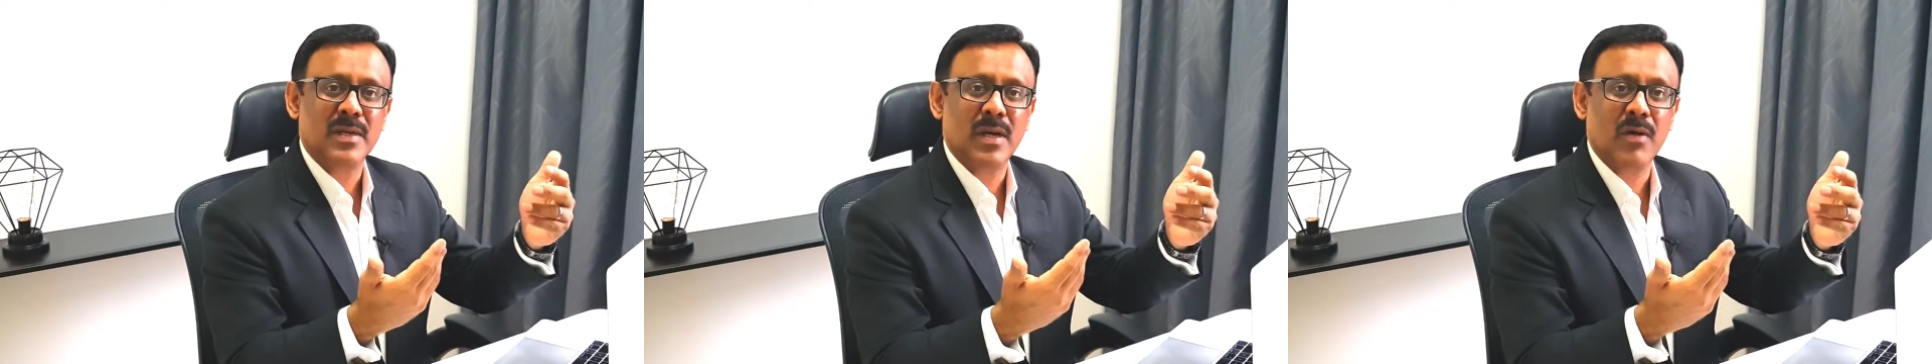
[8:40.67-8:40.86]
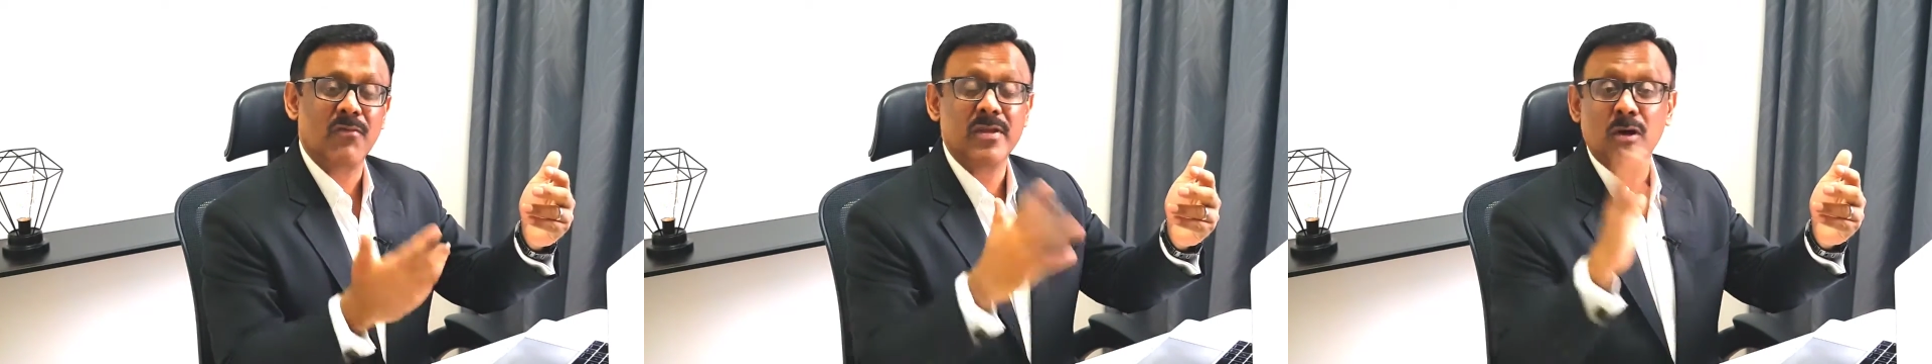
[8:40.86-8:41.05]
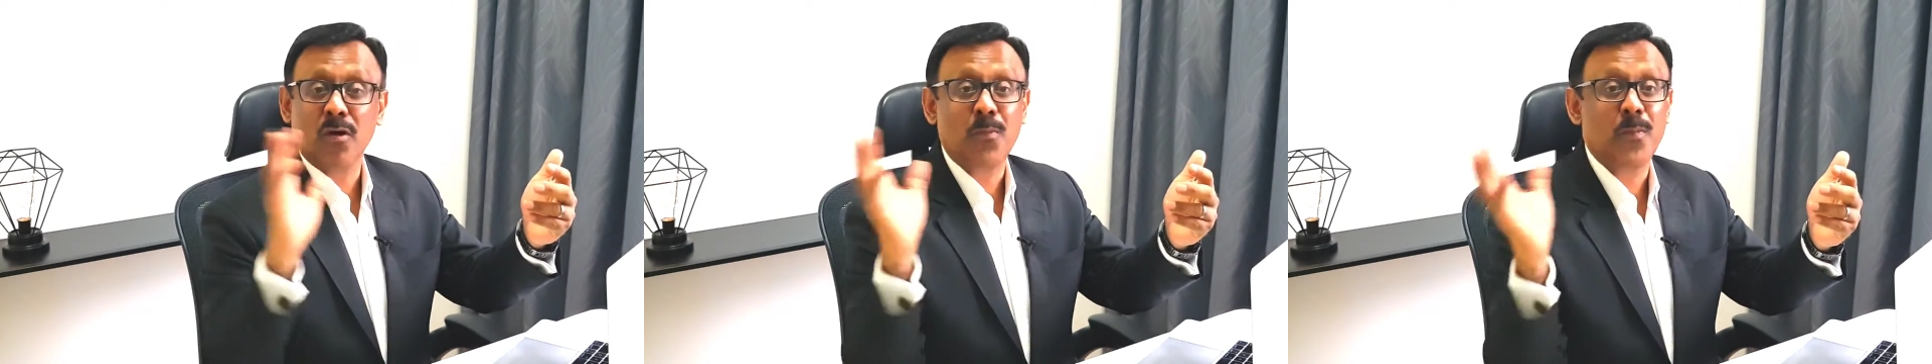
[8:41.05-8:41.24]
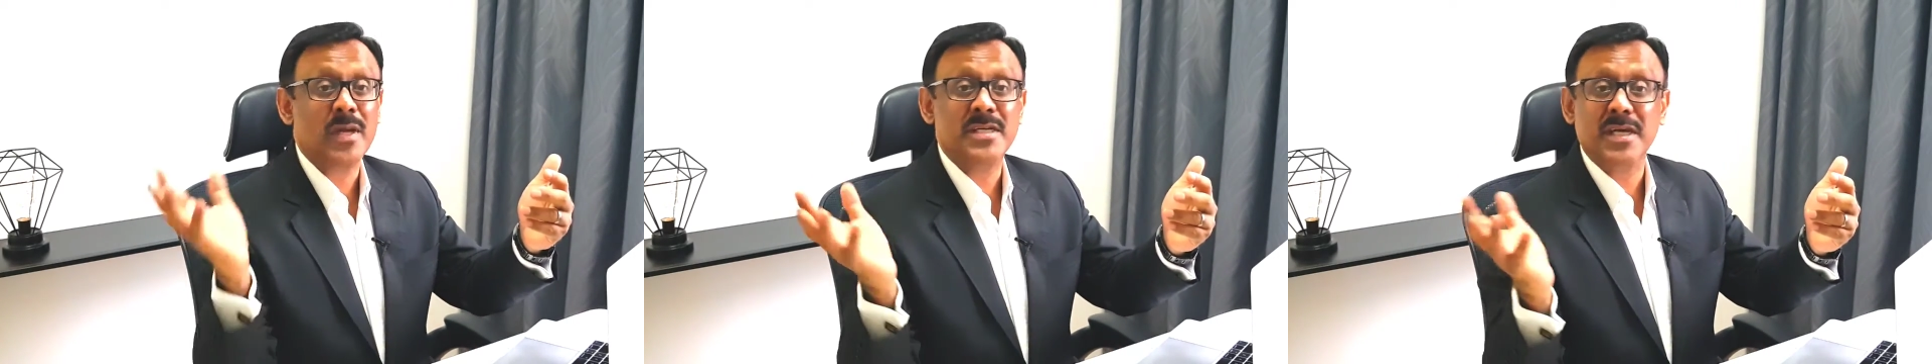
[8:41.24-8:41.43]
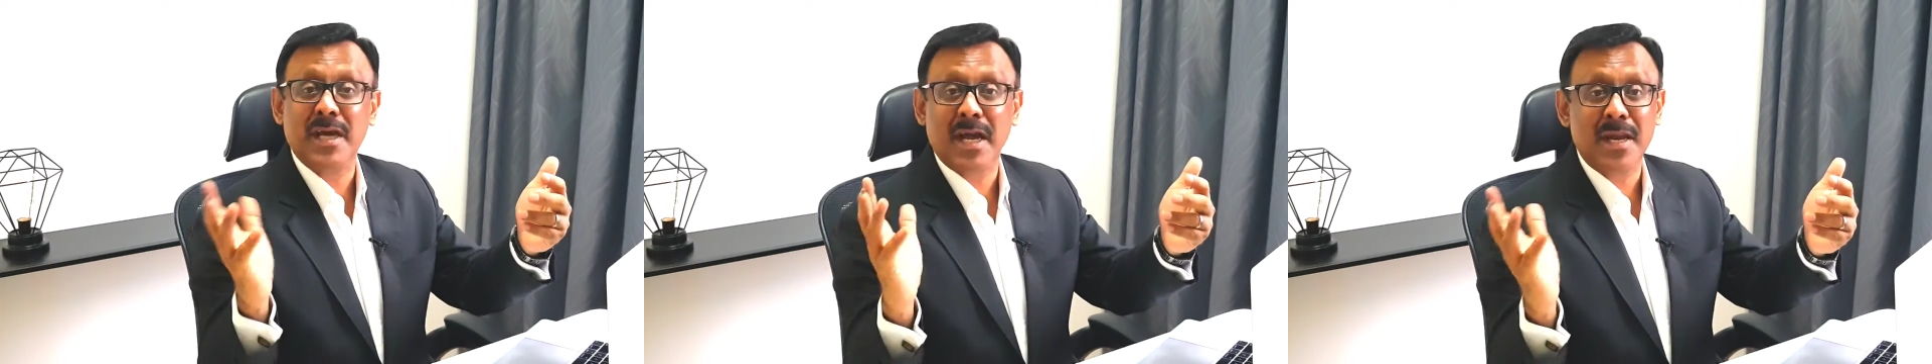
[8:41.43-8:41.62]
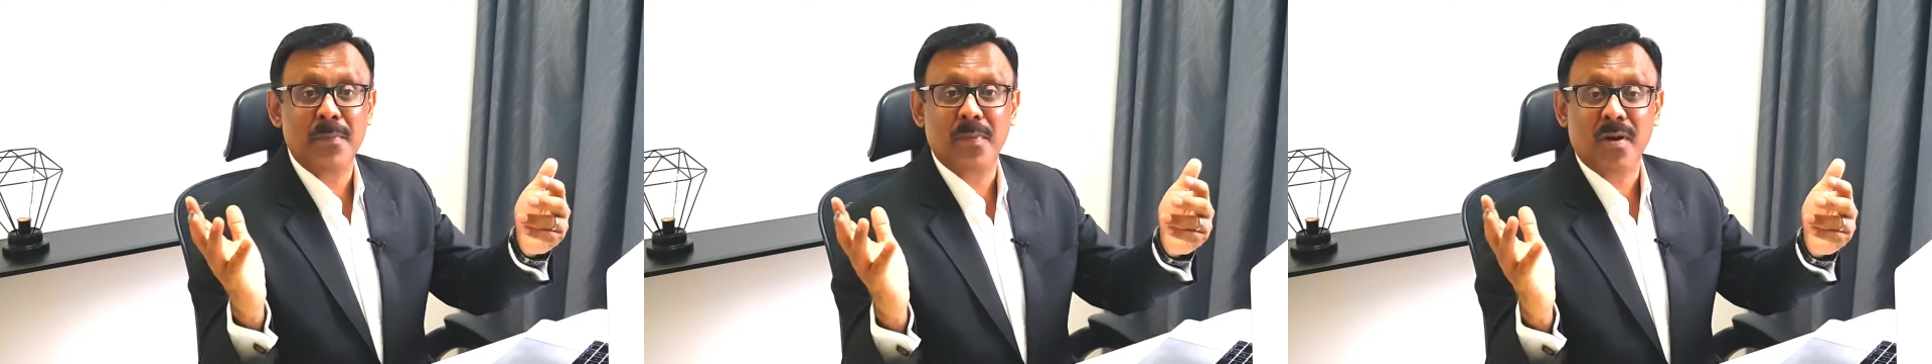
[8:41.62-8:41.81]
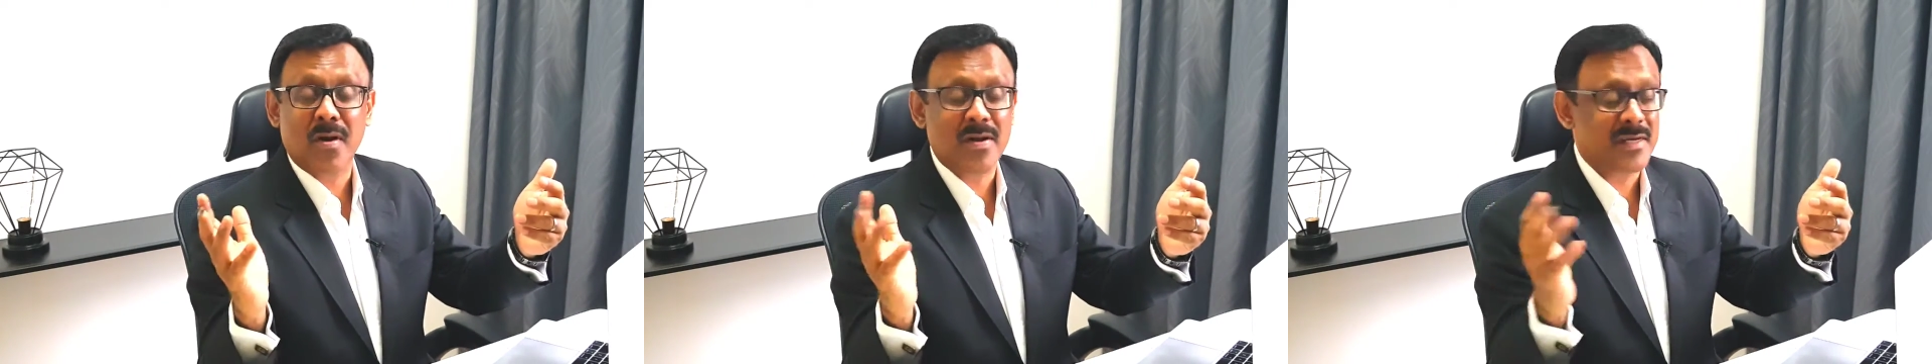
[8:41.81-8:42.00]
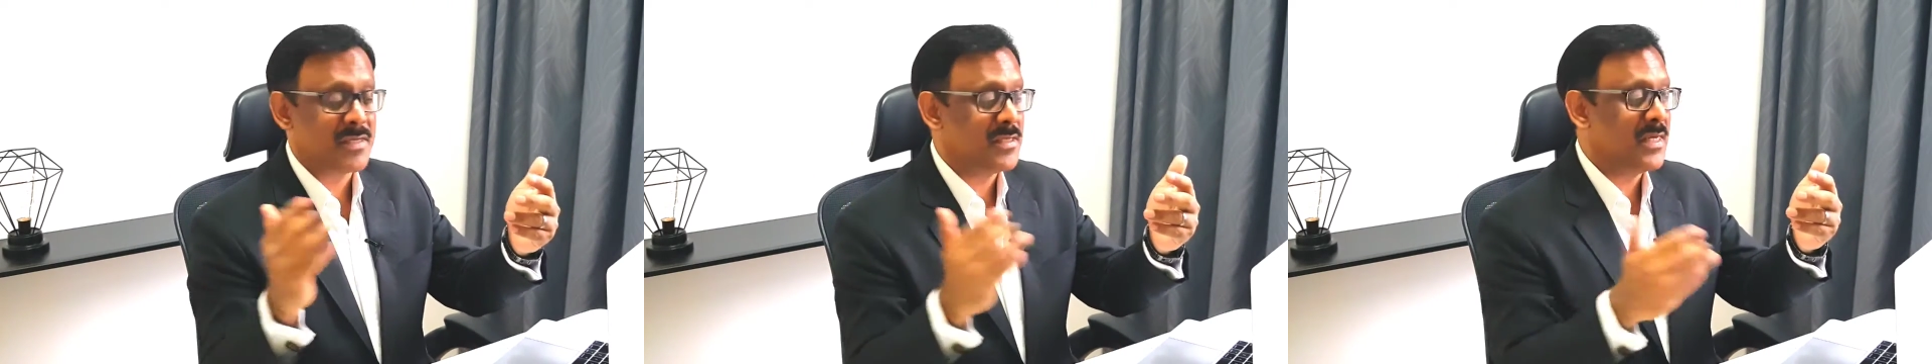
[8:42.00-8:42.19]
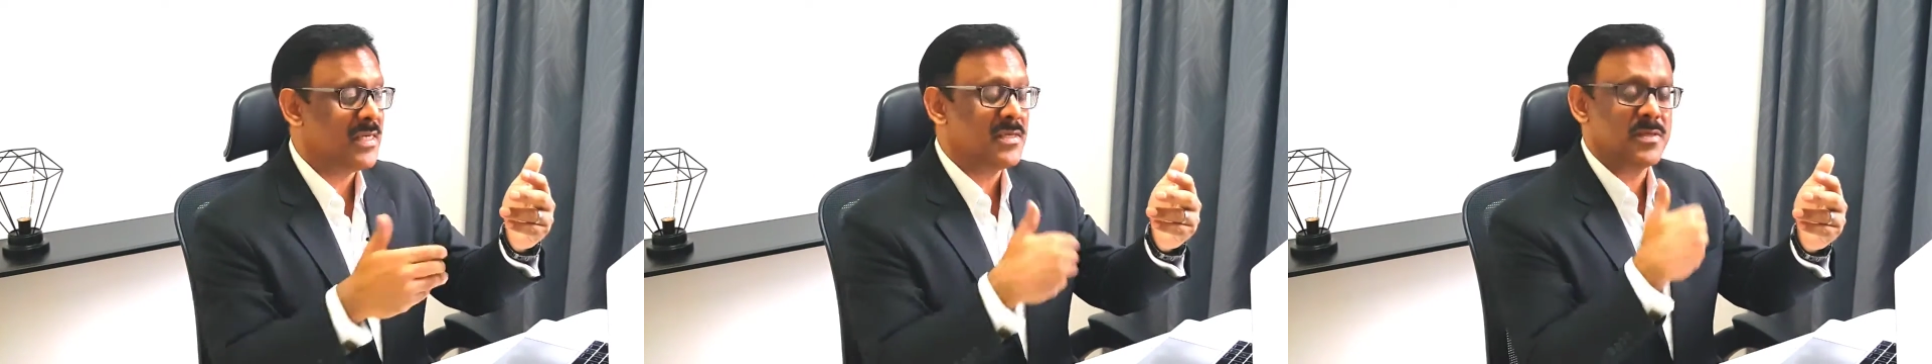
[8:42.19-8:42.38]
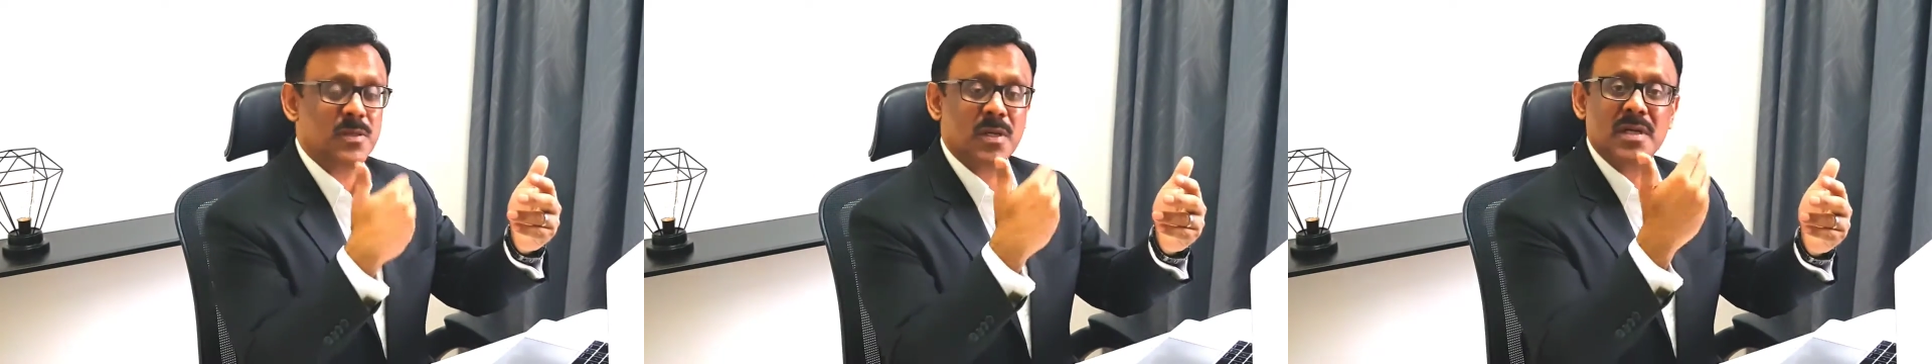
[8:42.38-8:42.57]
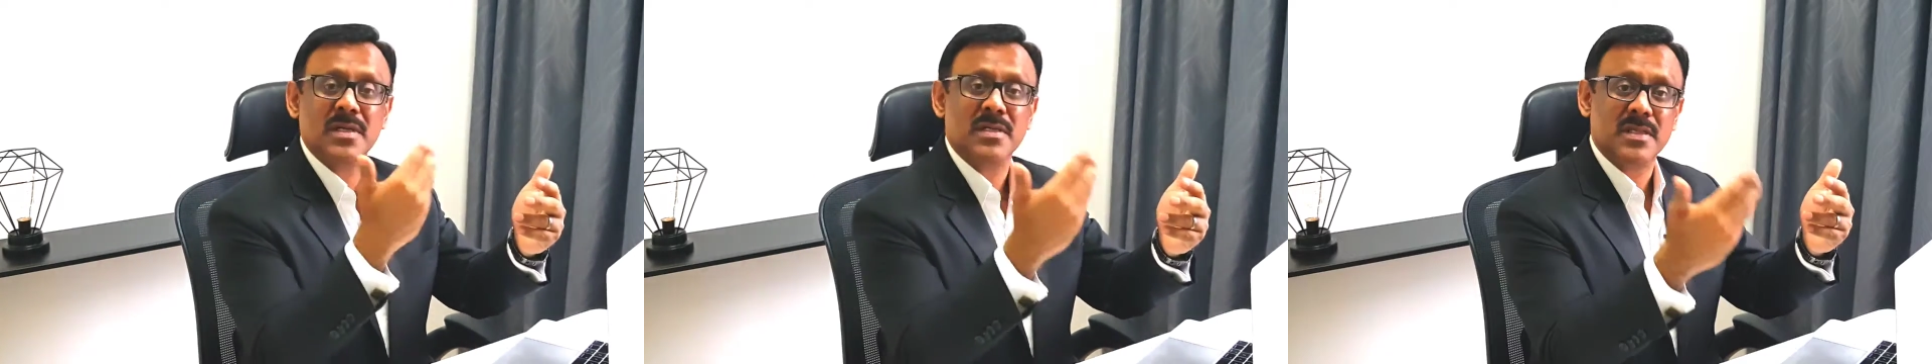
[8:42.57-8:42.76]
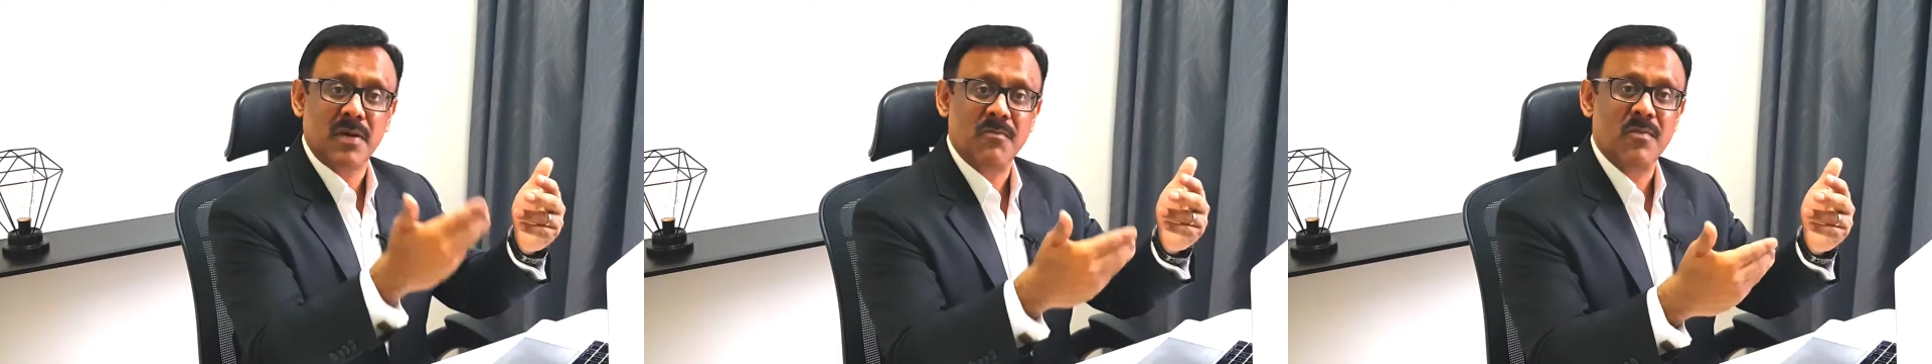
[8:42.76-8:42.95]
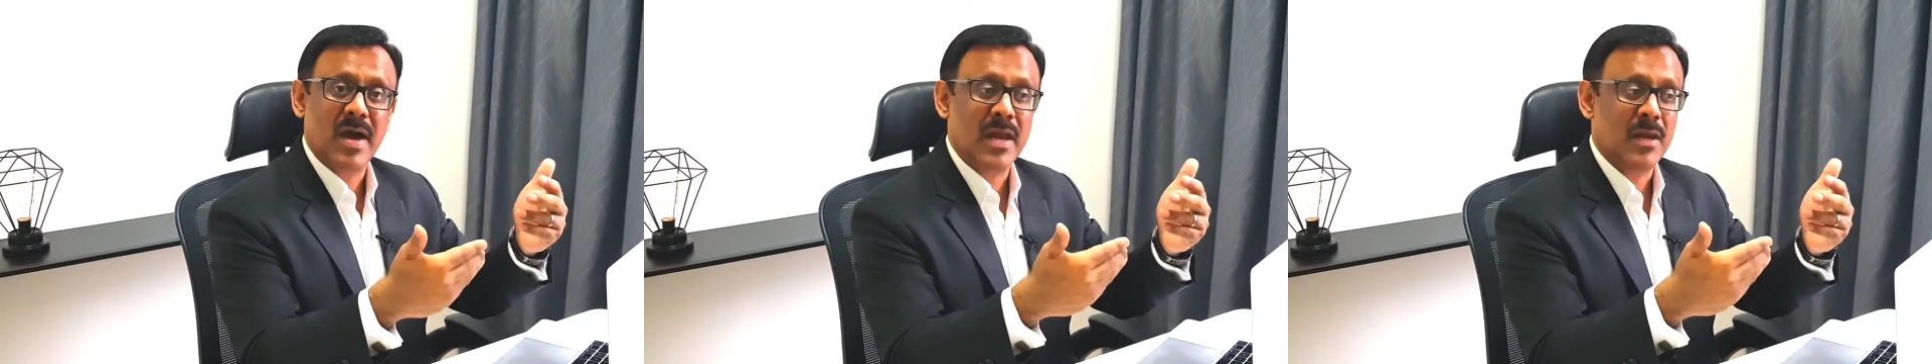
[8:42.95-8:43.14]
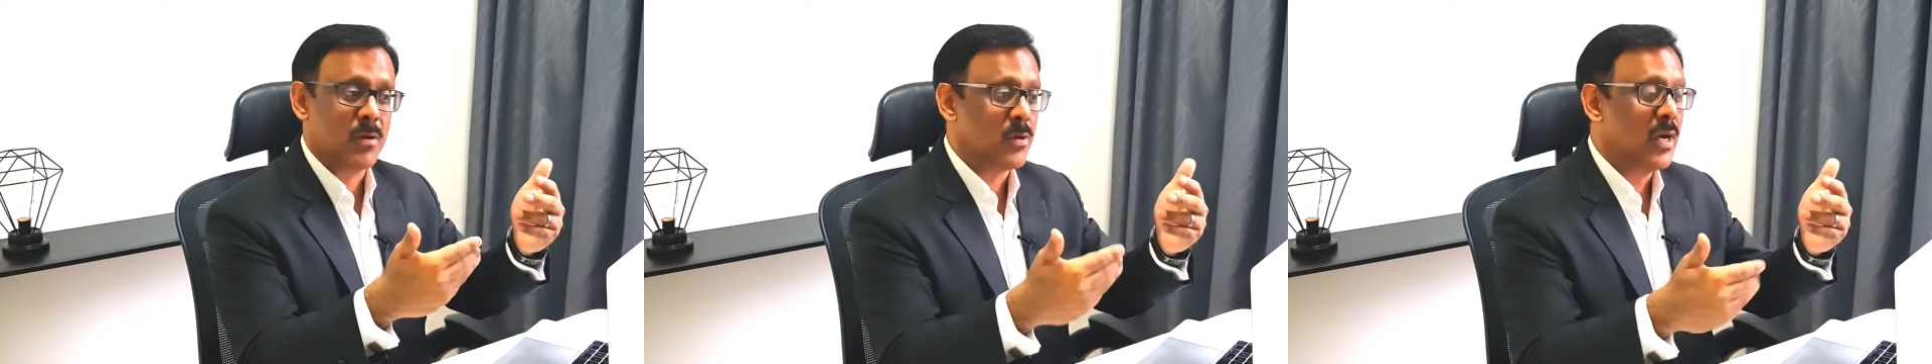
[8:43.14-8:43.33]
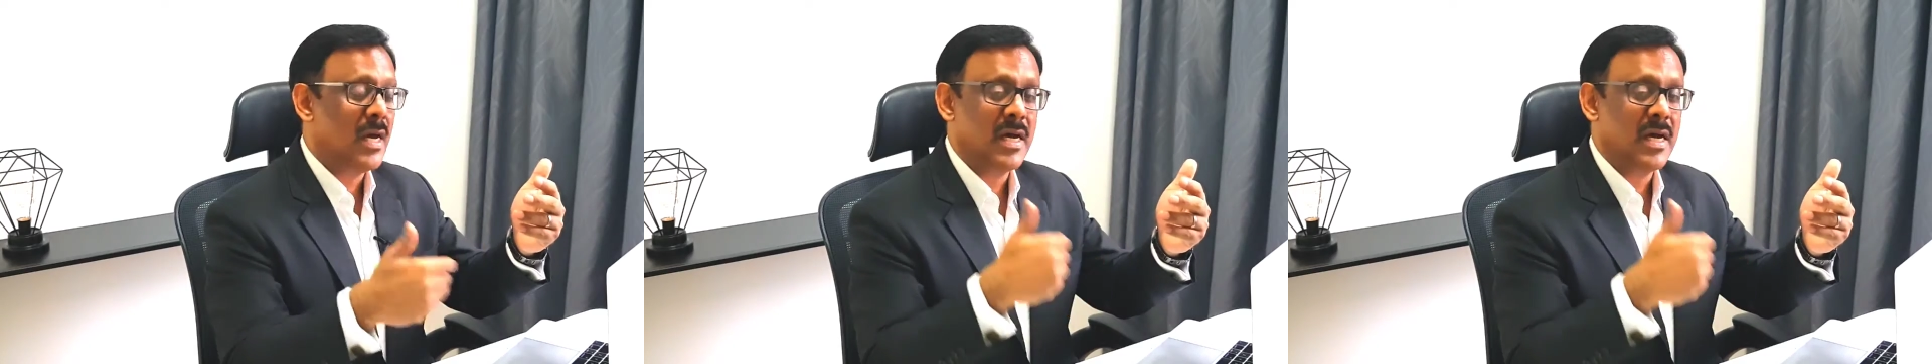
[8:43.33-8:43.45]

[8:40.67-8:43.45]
without pitching any products, just some value.